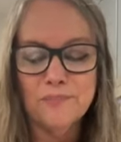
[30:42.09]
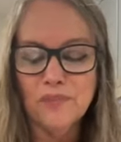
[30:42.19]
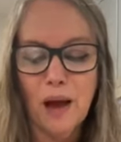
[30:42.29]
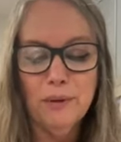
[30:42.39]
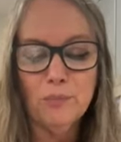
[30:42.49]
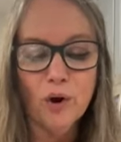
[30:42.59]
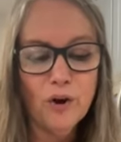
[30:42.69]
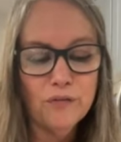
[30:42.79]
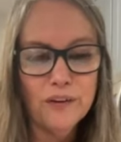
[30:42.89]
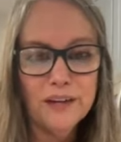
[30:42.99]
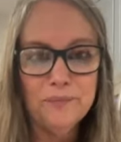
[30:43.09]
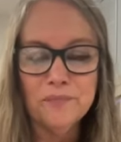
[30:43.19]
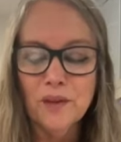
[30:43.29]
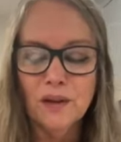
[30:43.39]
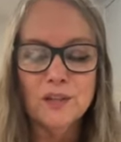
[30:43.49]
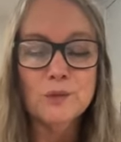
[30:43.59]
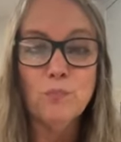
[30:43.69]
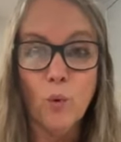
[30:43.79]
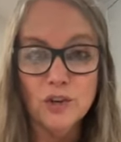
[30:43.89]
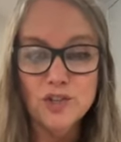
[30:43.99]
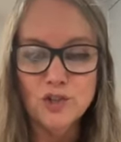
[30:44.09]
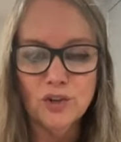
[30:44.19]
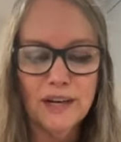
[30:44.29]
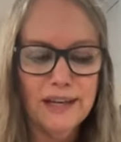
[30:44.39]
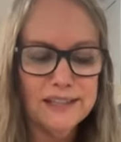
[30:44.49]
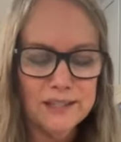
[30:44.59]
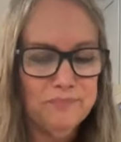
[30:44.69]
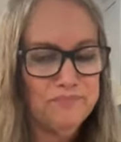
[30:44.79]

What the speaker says: ibuprofen, sports drinks,